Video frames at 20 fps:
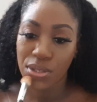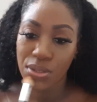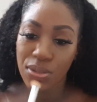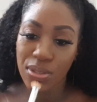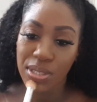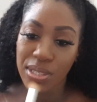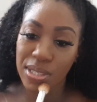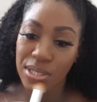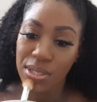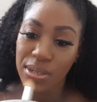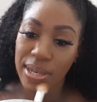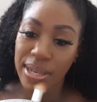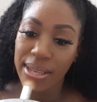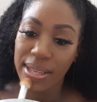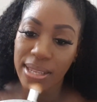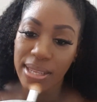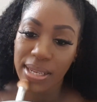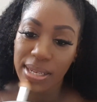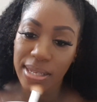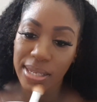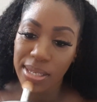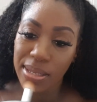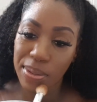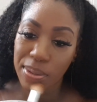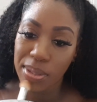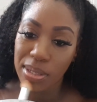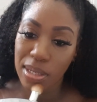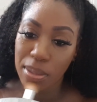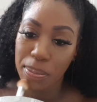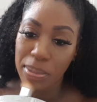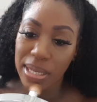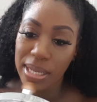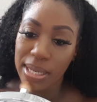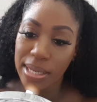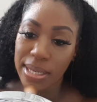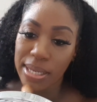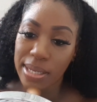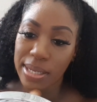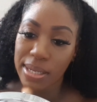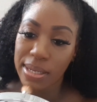you need your highlight, you want to apply
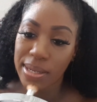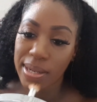it.